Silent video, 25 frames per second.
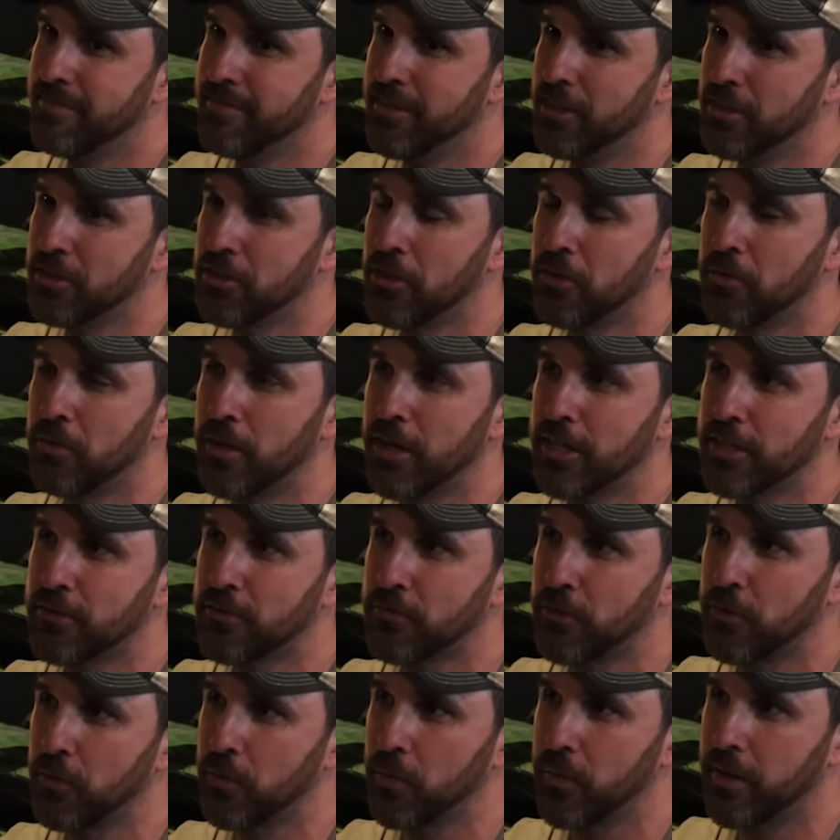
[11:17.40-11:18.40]
there's no rest
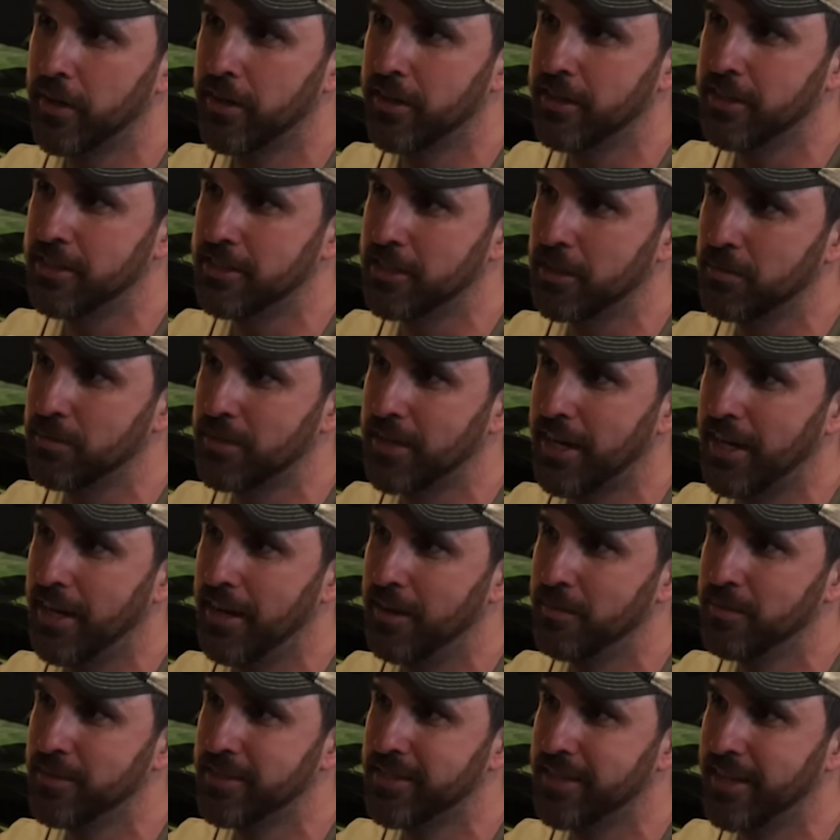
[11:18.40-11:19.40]
for the weary
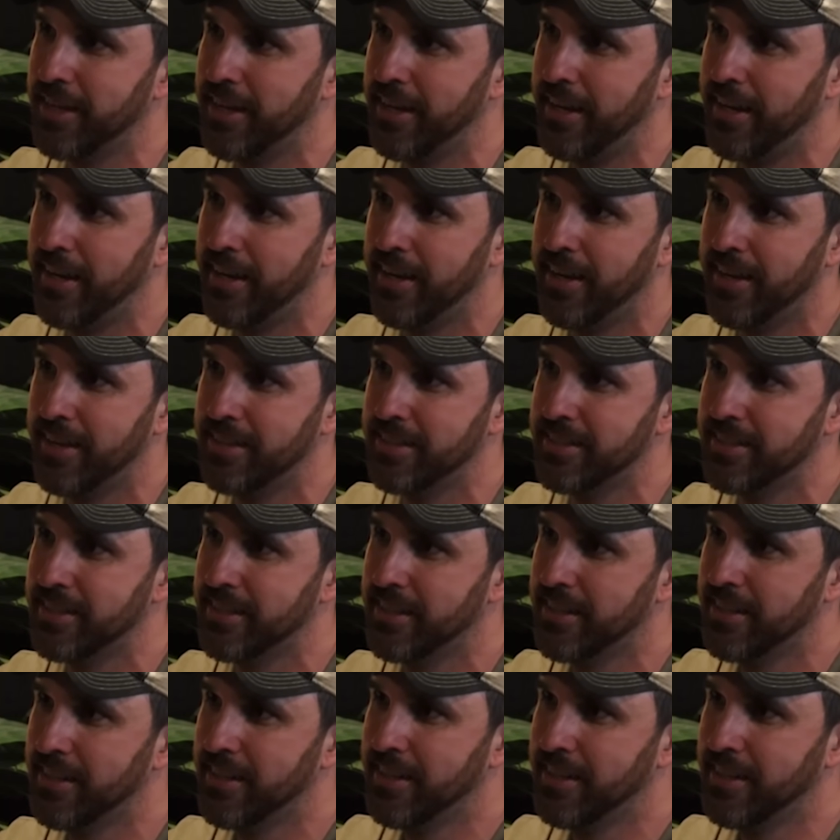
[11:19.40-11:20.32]
sometimes. And